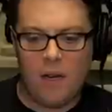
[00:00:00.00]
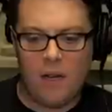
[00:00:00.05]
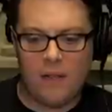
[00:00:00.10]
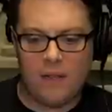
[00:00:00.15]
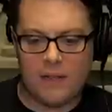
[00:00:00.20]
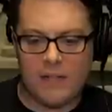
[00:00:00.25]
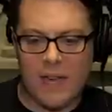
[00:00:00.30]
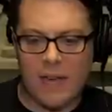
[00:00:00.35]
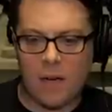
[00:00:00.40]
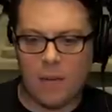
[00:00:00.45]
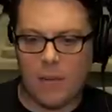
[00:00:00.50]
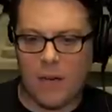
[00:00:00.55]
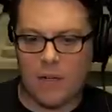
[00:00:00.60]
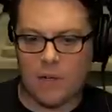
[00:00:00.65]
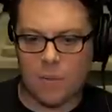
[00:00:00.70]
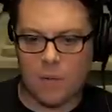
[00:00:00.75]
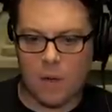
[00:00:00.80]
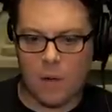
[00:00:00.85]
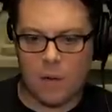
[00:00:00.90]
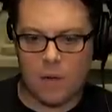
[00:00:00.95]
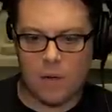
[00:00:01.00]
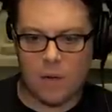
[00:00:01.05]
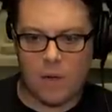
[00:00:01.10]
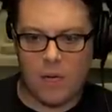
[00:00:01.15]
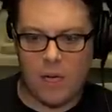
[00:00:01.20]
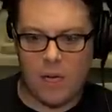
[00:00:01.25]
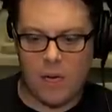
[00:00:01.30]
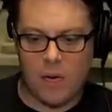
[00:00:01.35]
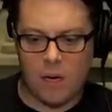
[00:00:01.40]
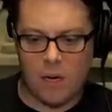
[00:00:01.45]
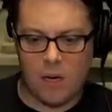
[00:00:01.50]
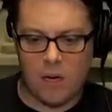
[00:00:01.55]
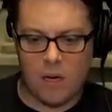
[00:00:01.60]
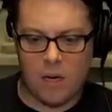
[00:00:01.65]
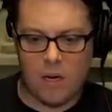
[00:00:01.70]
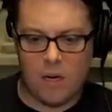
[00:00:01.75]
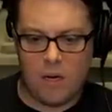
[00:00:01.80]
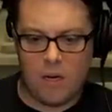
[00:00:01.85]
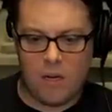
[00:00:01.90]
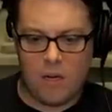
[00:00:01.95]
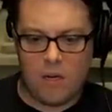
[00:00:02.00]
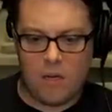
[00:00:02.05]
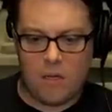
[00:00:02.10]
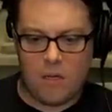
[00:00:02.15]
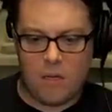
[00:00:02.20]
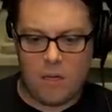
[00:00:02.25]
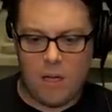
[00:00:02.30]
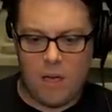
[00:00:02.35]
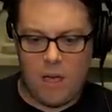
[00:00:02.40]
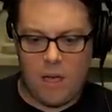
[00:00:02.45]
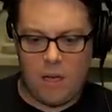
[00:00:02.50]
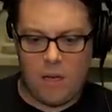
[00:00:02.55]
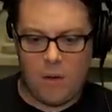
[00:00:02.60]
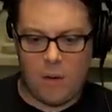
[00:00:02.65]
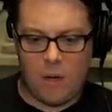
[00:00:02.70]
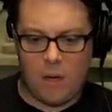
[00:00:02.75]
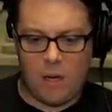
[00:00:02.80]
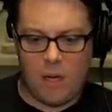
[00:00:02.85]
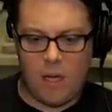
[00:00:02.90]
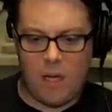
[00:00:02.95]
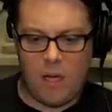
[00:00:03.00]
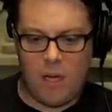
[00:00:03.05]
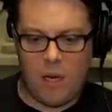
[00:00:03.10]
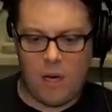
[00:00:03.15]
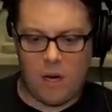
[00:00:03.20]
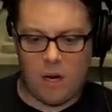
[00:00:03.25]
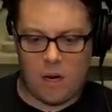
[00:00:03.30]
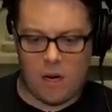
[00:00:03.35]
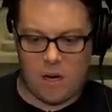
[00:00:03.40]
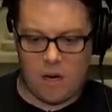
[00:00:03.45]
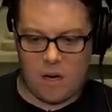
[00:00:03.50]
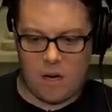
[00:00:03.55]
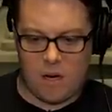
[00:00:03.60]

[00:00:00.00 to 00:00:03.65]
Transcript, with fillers: And the title match will go through here, and go down here,